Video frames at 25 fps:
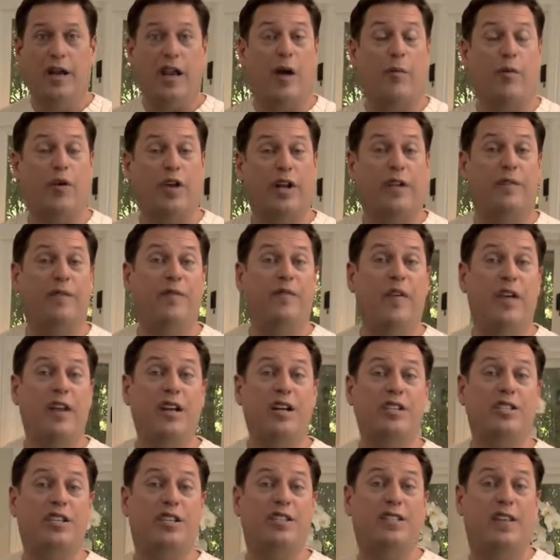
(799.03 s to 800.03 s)
Now we're gonna
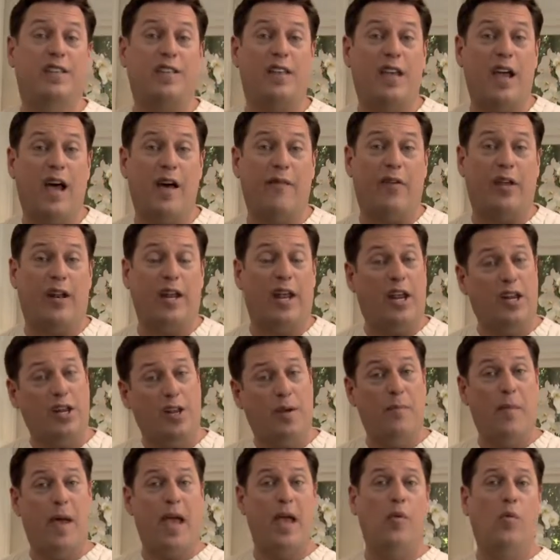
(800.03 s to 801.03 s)
finish this in the oven, and
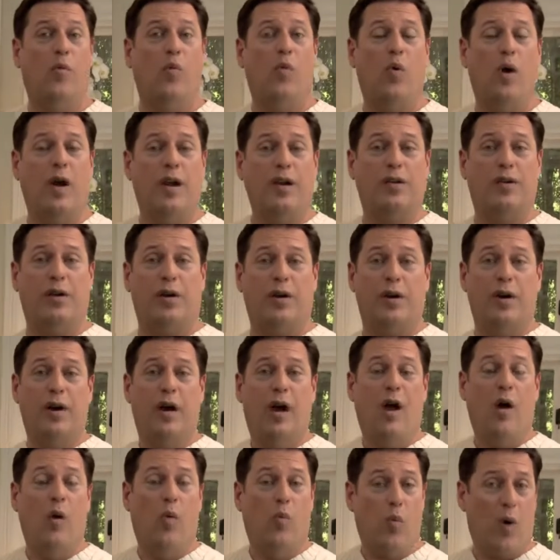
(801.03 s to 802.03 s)
you may wonder
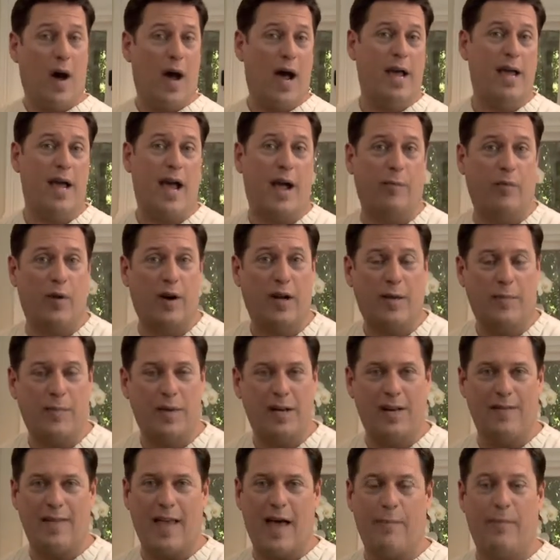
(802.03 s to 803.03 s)
why I'm
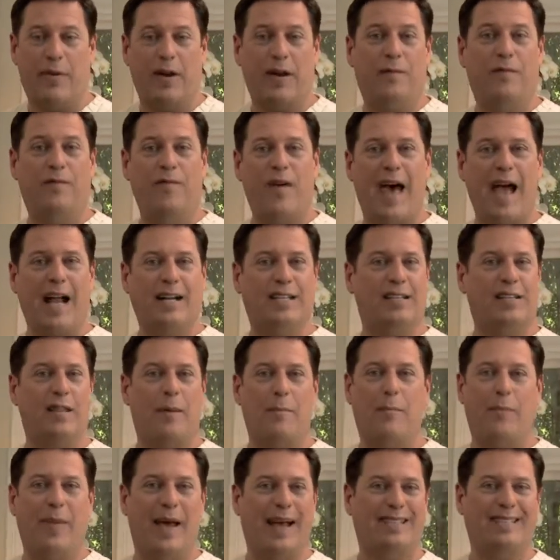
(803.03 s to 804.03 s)
recommending that, but in fact, in
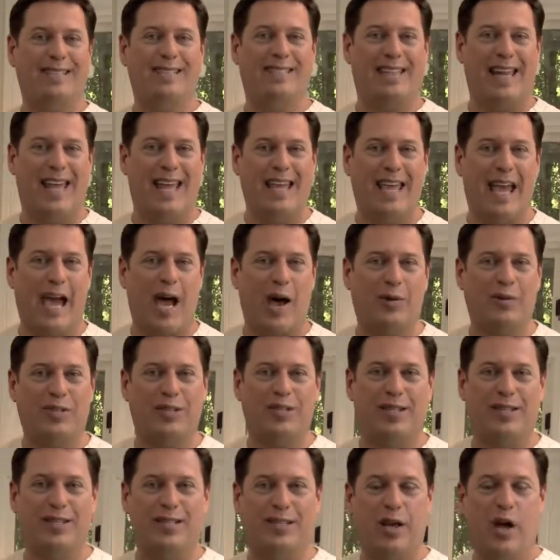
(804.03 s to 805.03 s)
the best
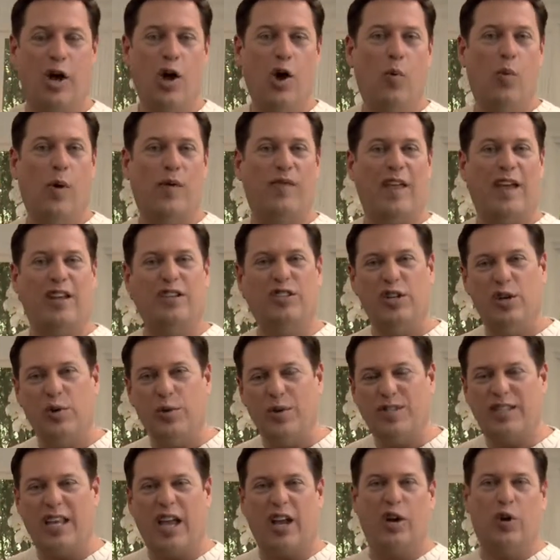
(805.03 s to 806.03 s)
steakhouses, what they
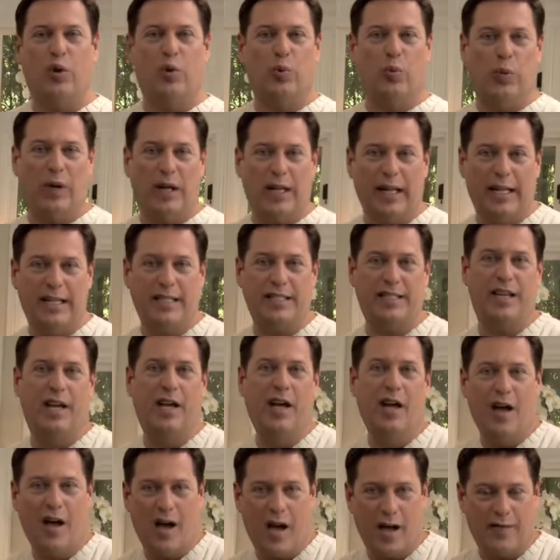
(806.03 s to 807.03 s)
do is they grill it
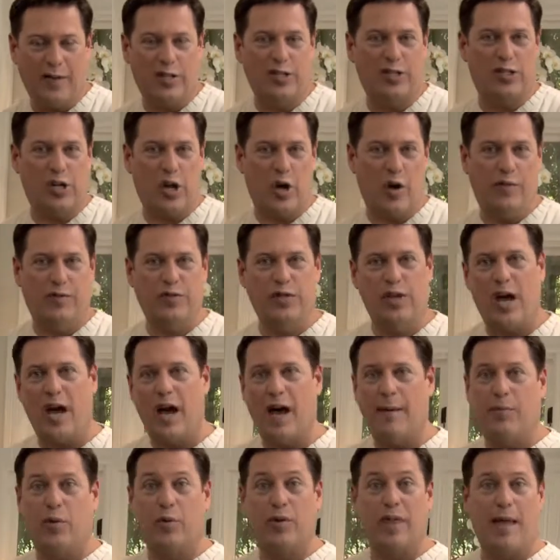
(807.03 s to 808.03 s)
on the
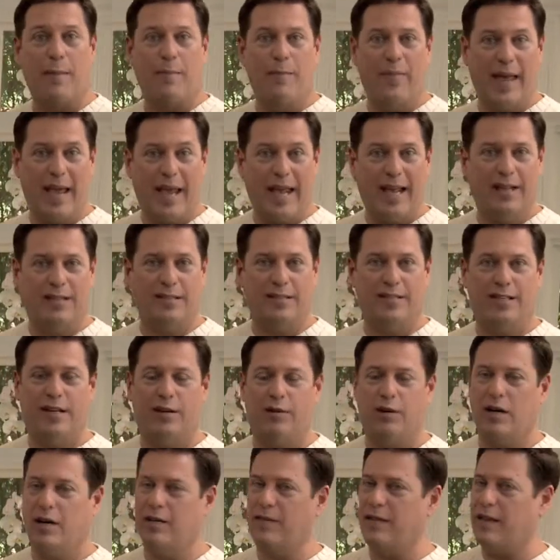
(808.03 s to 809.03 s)
stovetop or they pan
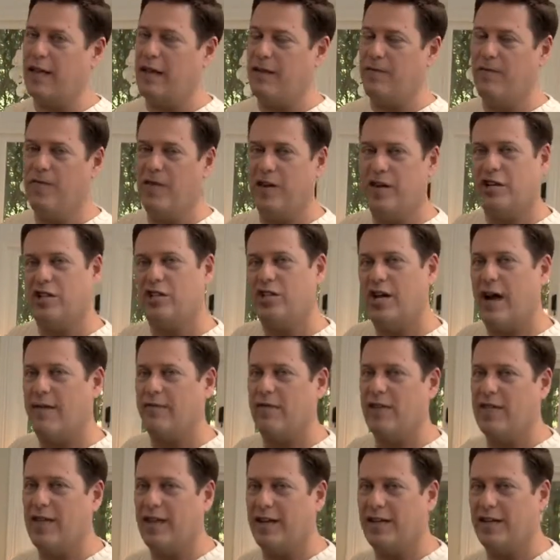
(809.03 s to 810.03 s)
sear it, and they finish
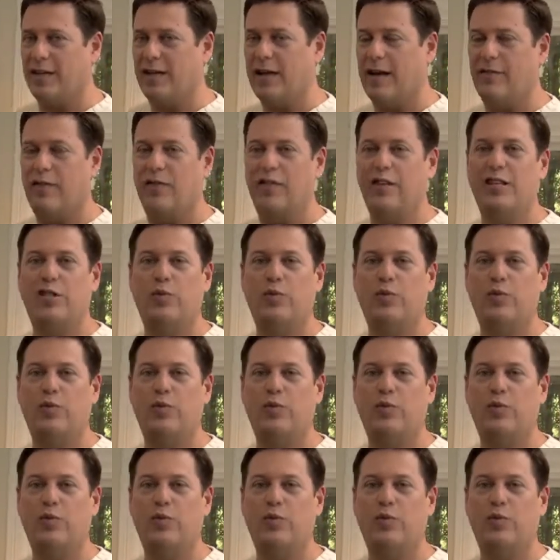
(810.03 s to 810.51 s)
everything in the oven.